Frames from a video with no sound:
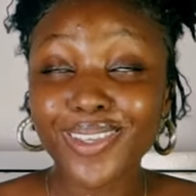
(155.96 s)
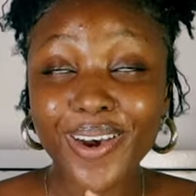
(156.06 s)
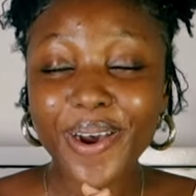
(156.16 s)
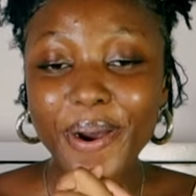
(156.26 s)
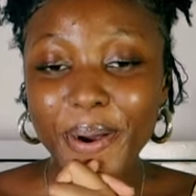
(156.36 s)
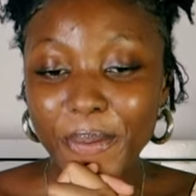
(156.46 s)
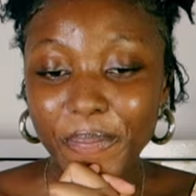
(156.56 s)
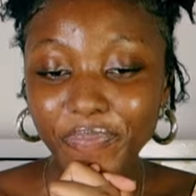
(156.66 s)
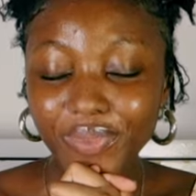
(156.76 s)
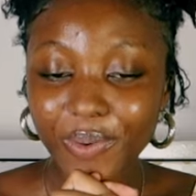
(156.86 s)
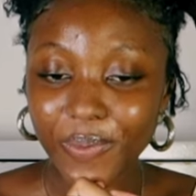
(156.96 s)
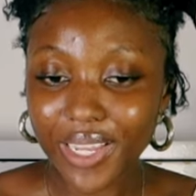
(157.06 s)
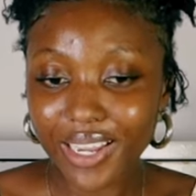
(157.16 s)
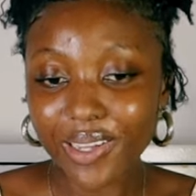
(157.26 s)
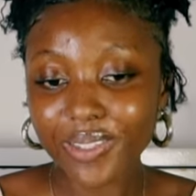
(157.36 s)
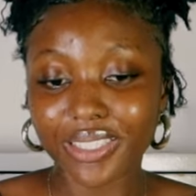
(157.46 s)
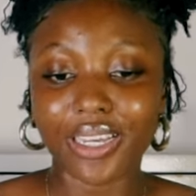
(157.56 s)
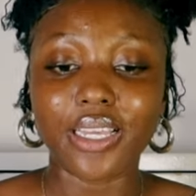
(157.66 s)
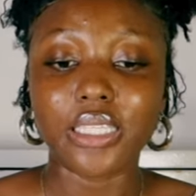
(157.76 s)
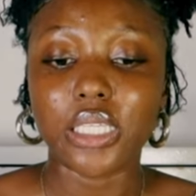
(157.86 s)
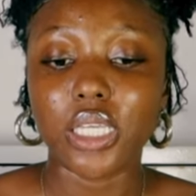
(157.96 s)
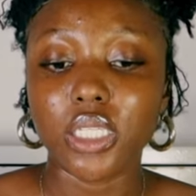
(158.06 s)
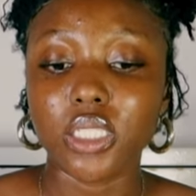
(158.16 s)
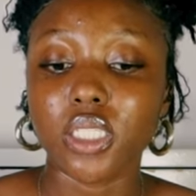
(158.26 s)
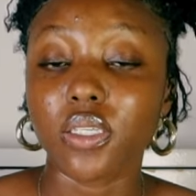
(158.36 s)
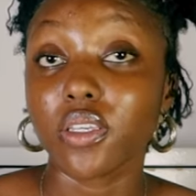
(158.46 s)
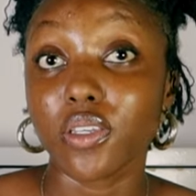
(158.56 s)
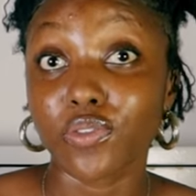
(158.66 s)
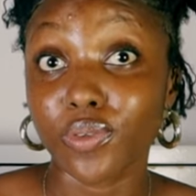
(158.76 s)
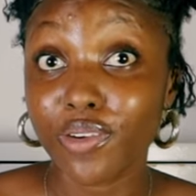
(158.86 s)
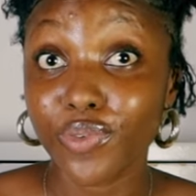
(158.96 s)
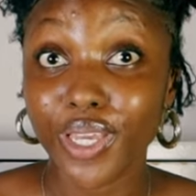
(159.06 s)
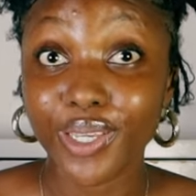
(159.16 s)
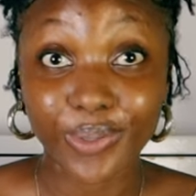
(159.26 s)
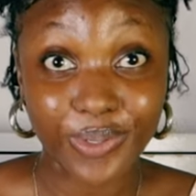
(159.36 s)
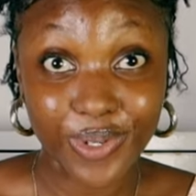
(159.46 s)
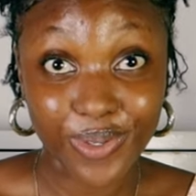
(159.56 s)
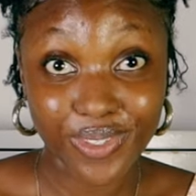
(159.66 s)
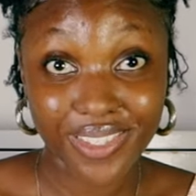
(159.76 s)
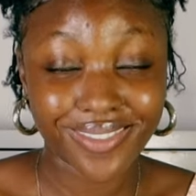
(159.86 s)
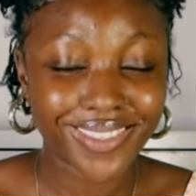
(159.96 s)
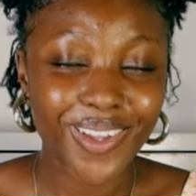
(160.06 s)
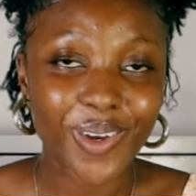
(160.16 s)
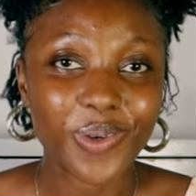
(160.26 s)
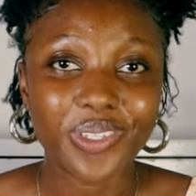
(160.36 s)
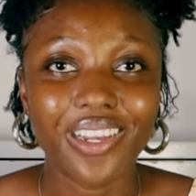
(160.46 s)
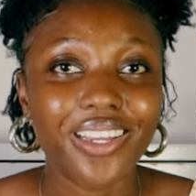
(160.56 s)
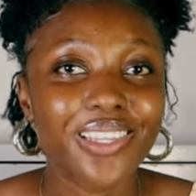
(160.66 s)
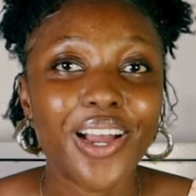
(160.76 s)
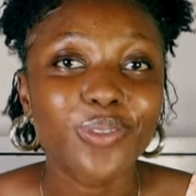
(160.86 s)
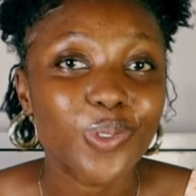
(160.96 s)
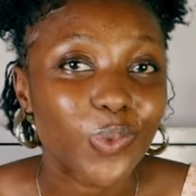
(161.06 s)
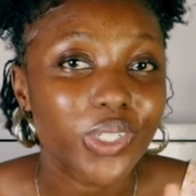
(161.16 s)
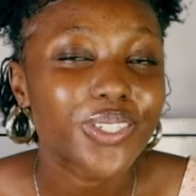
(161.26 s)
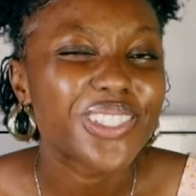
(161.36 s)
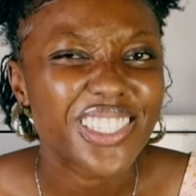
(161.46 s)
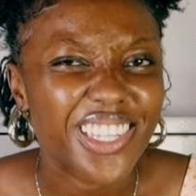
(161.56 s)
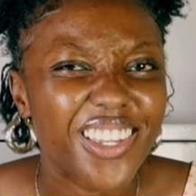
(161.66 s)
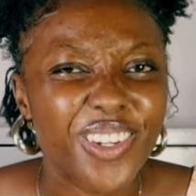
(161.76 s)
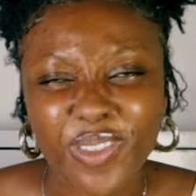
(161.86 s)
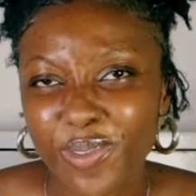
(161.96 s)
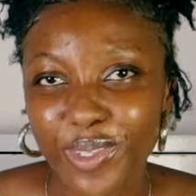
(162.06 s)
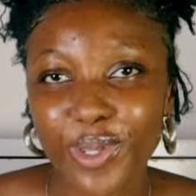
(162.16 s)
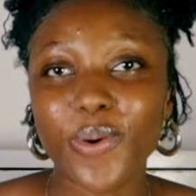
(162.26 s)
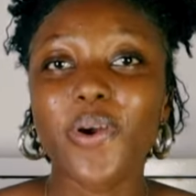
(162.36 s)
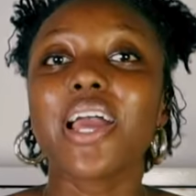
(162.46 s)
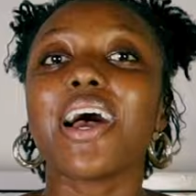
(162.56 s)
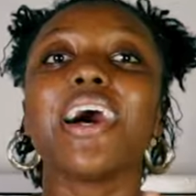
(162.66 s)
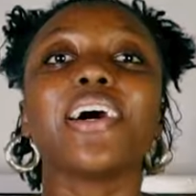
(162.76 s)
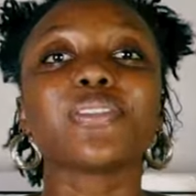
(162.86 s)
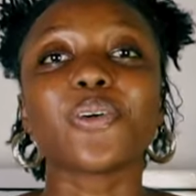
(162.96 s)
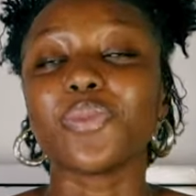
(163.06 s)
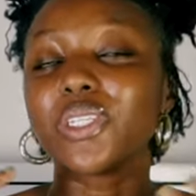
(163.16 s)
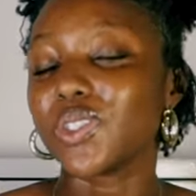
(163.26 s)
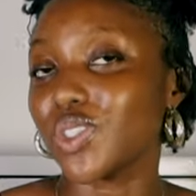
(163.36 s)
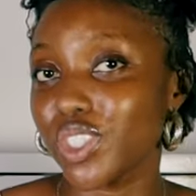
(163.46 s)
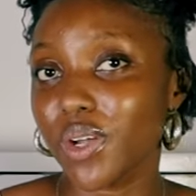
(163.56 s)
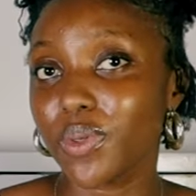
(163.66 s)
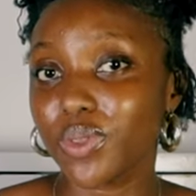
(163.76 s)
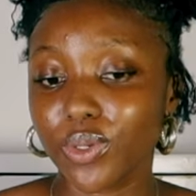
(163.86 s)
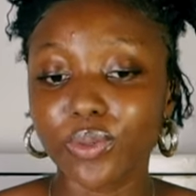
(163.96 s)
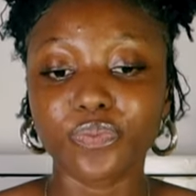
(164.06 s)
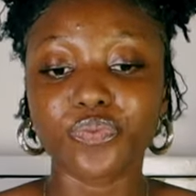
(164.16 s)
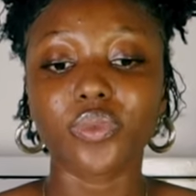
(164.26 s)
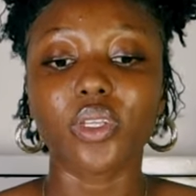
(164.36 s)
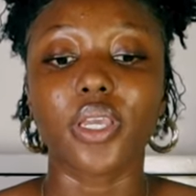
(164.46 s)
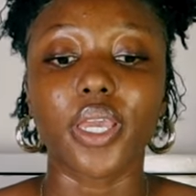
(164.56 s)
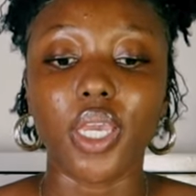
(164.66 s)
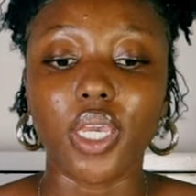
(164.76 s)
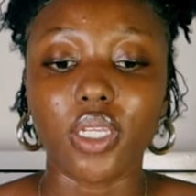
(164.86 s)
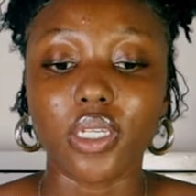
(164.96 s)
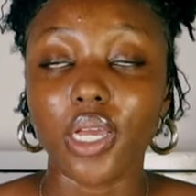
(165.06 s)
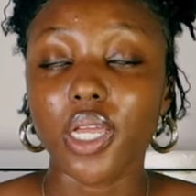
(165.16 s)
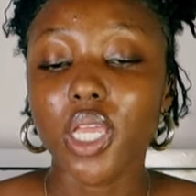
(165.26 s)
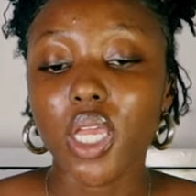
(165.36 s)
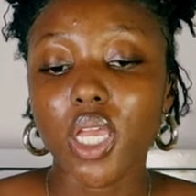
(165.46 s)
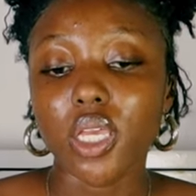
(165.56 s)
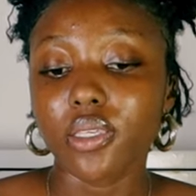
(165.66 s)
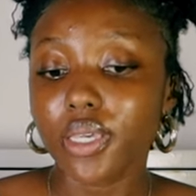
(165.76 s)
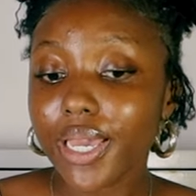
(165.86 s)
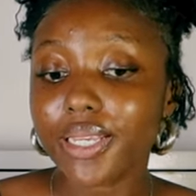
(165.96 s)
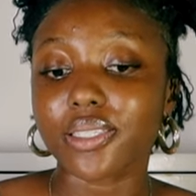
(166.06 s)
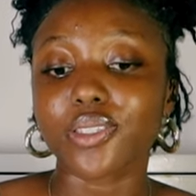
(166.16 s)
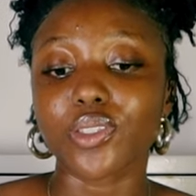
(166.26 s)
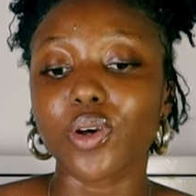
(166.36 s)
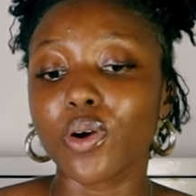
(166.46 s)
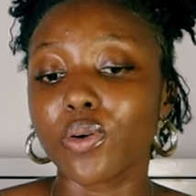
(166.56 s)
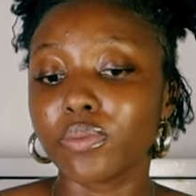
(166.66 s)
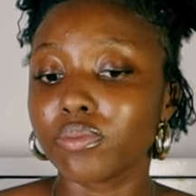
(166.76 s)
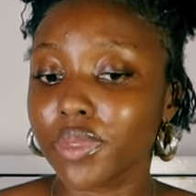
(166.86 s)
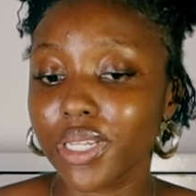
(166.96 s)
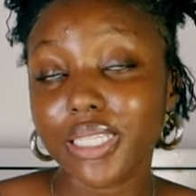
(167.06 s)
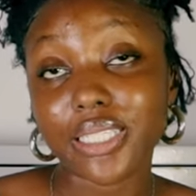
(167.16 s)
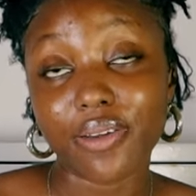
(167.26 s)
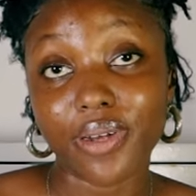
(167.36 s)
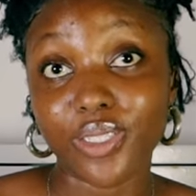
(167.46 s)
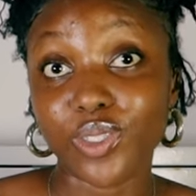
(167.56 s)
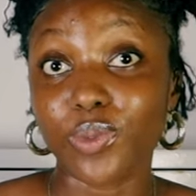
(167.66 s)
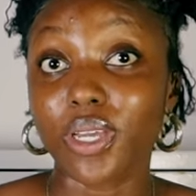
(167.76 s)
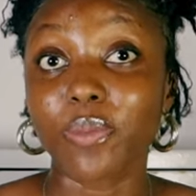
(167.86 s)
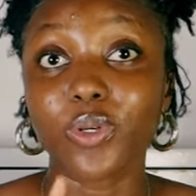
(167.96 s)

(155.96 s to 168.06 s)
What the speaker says: So what else, guys? And if not for your good news, you guys have to watch until the end of the video. I have something to share with you. And yes, so let's get right into it.